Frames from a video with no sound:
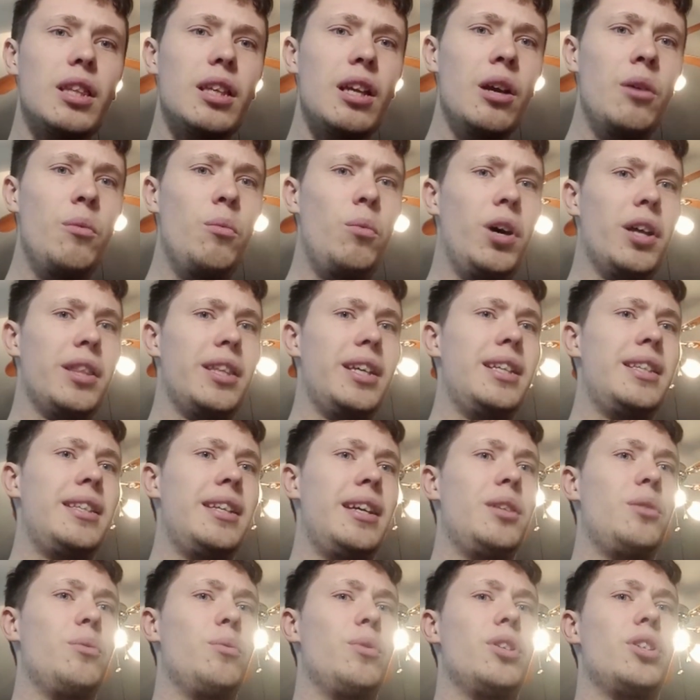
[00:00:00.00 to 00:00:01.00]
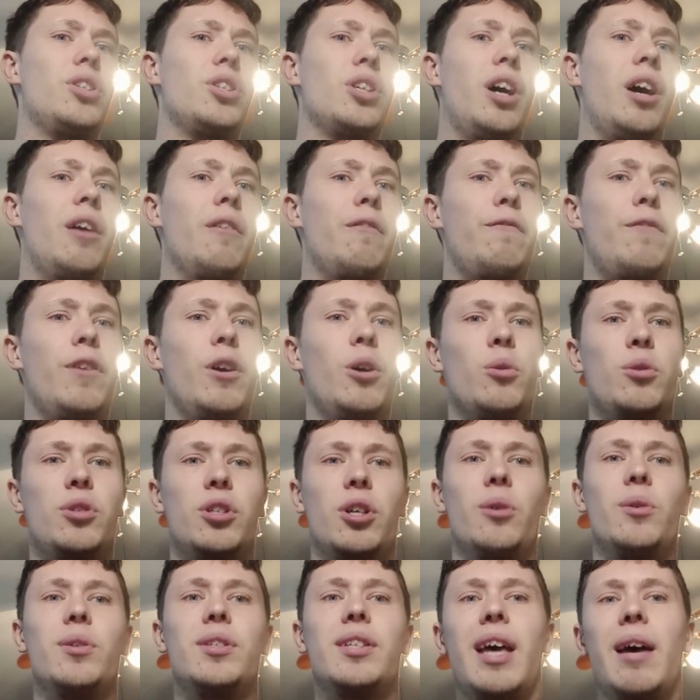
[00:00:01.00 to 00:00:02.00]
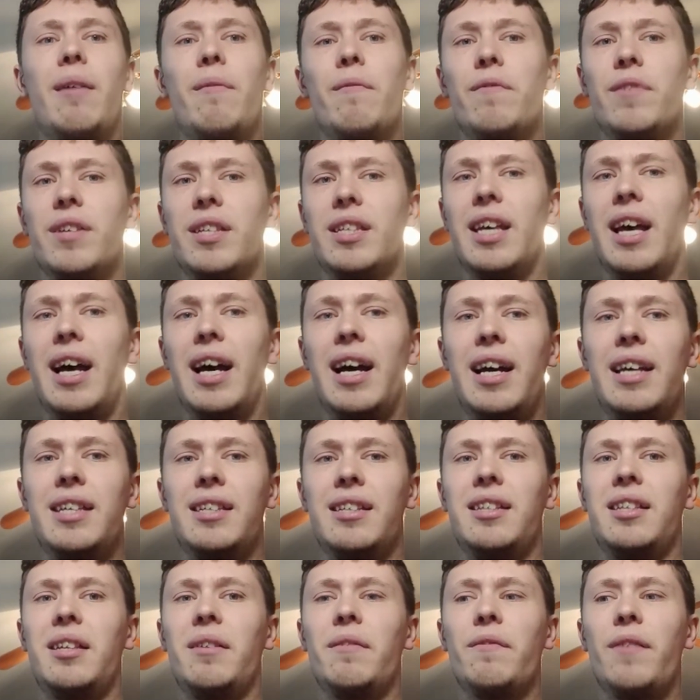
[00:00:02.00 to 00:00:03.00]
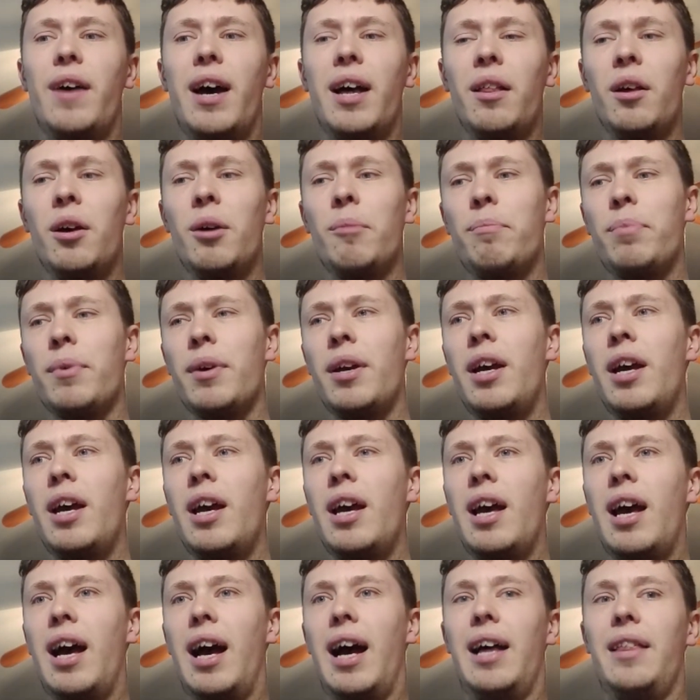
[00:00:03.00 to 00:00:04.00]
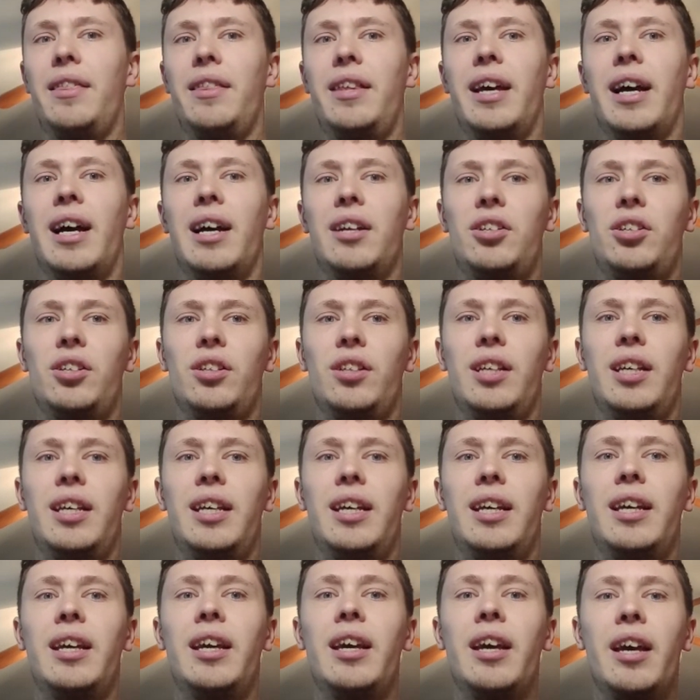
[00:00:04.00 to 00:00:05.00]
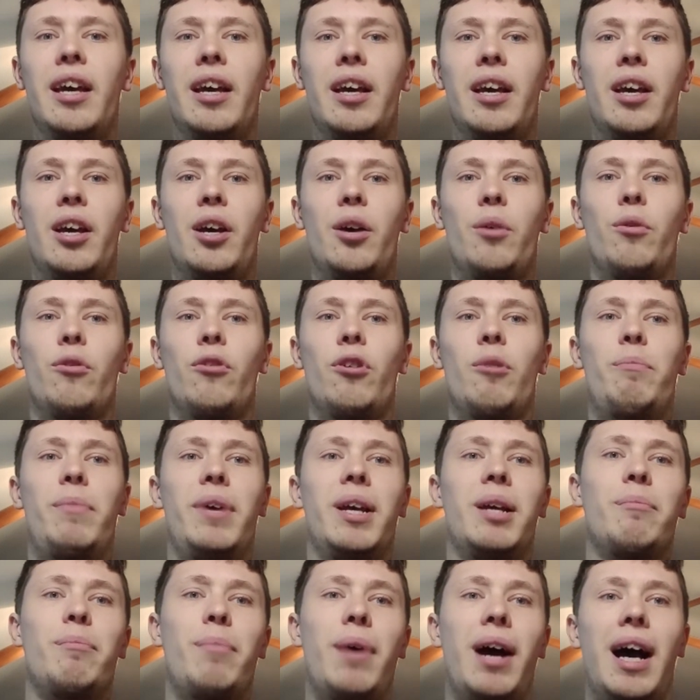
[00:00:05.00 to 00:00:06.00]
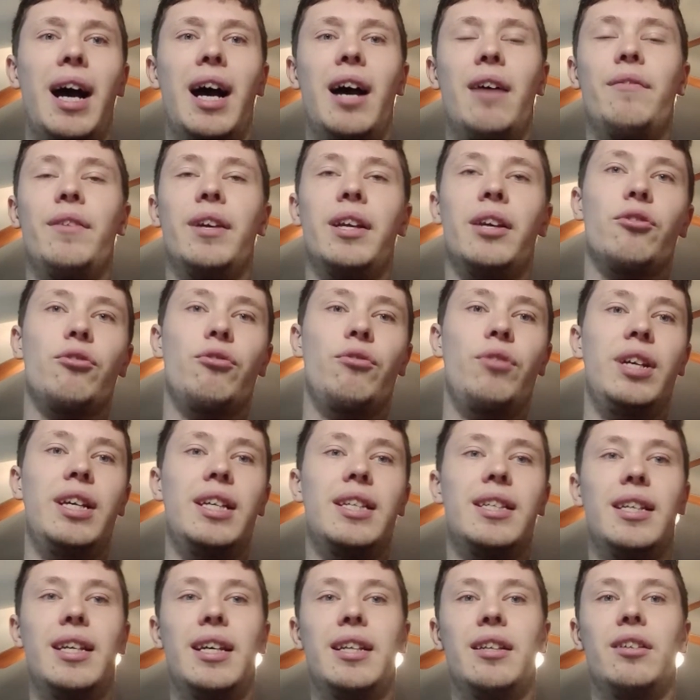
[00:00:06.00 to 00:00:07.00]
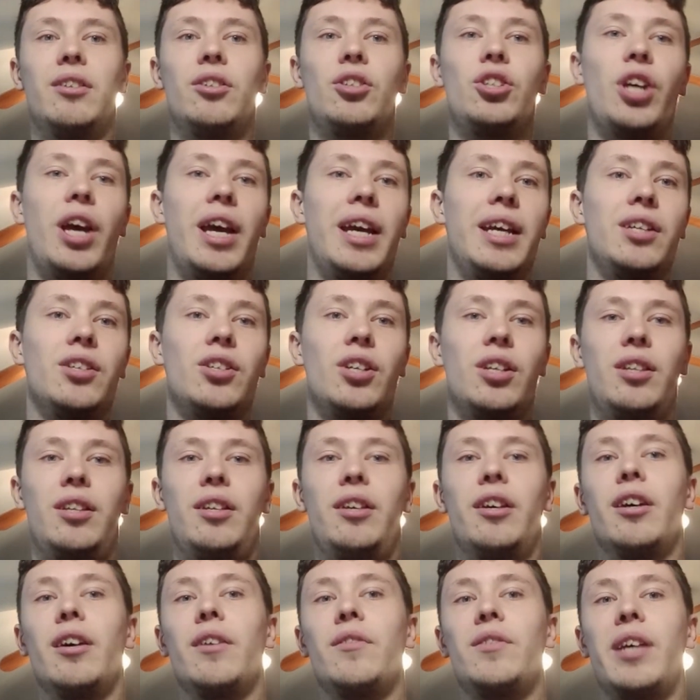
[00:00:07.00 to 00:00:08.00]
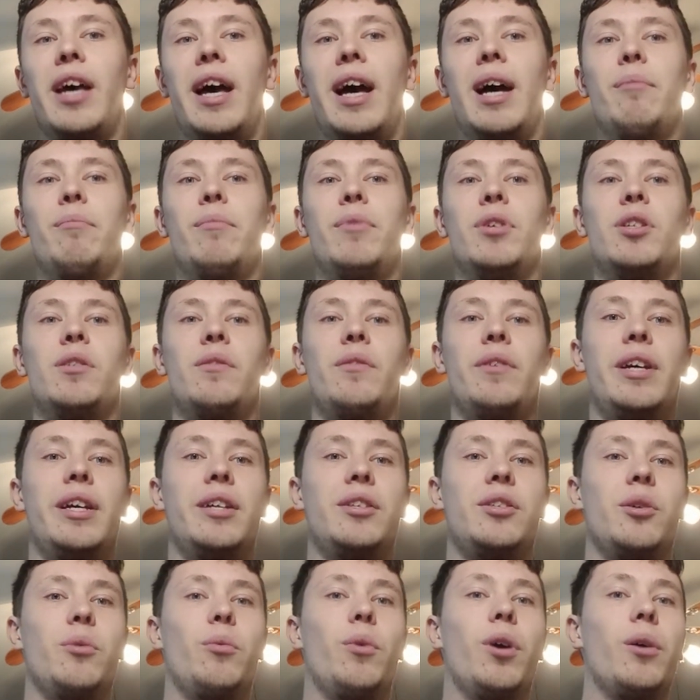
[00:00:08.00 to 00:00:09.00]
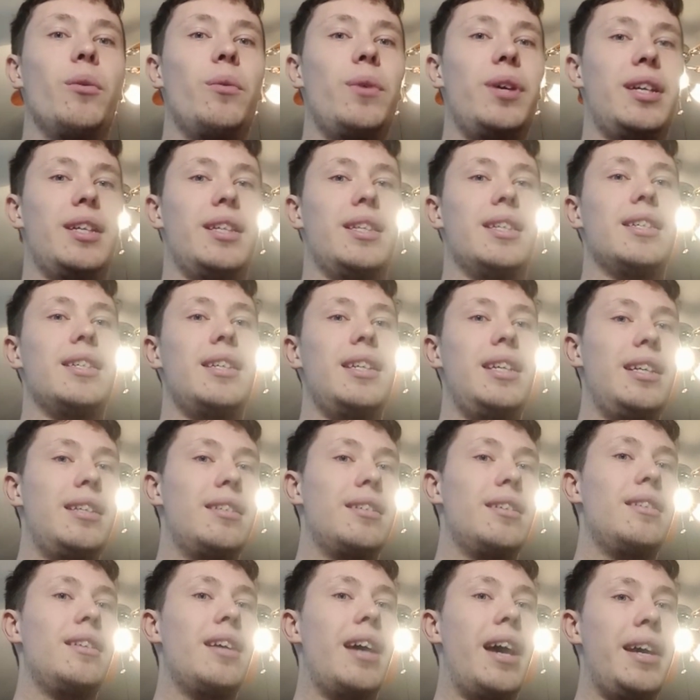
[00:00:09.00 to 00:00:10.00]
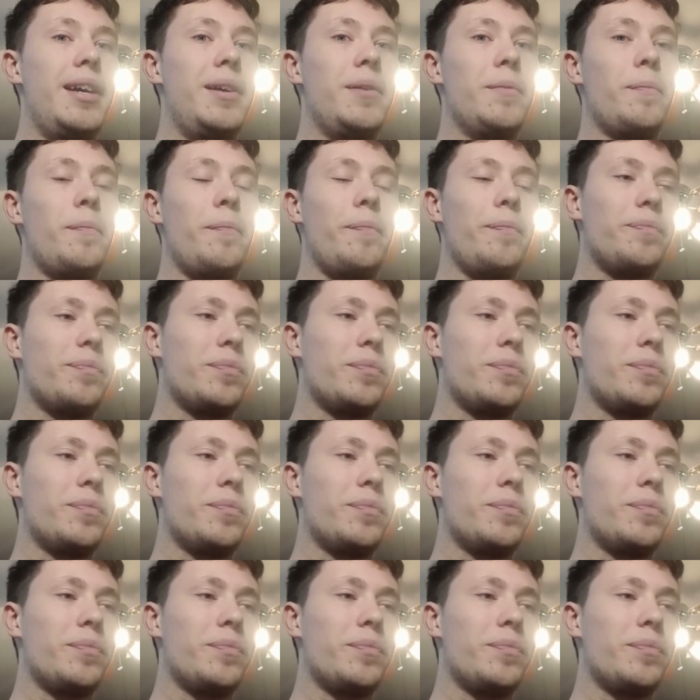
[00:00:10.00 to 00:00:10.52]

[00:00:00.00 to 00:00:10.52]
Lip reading: And what they did was sort of photosynthesize and develop, and they actually were a big part of increasing and changing the Earth's atmosphere to what we can see today.